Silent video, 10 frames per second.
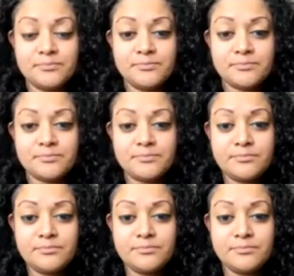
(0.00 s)

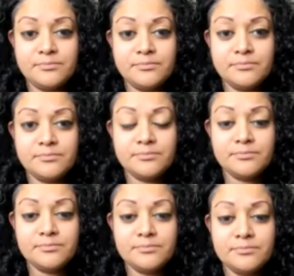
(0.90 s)

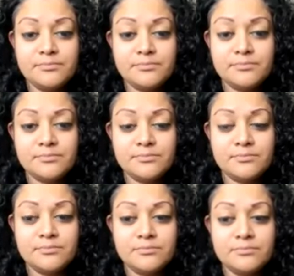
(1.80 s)

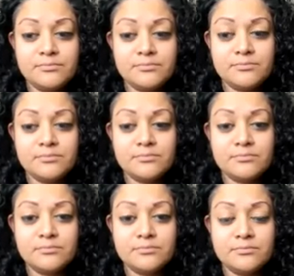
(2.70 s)

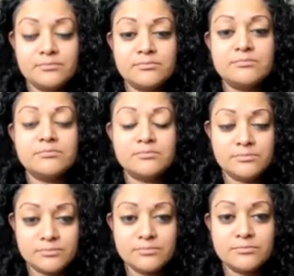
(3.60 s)
[no speech]